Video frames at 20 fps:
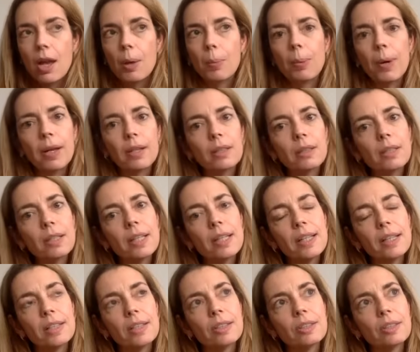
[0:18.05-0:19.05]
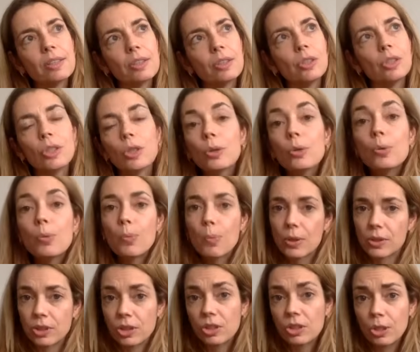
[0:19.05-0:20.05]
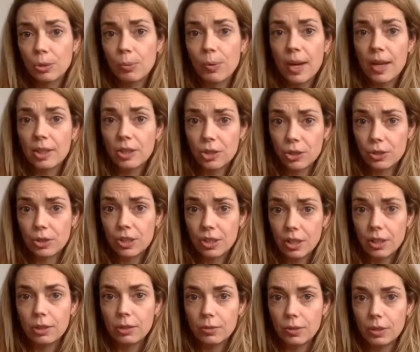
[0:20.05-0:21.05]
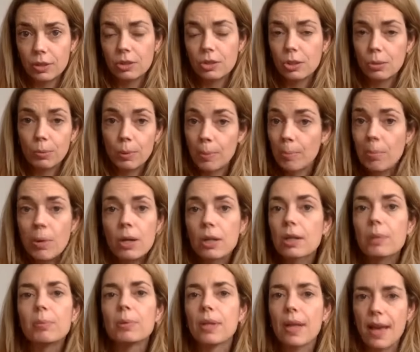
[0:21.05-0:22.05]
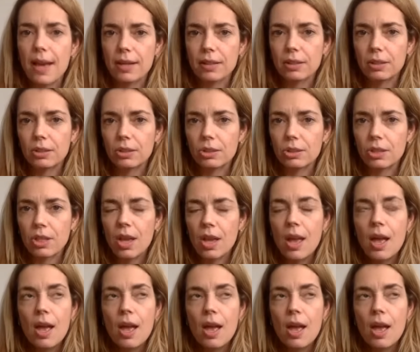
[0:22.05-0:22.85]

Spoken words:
Whether it's you wanting to raise your children to remarkable adults,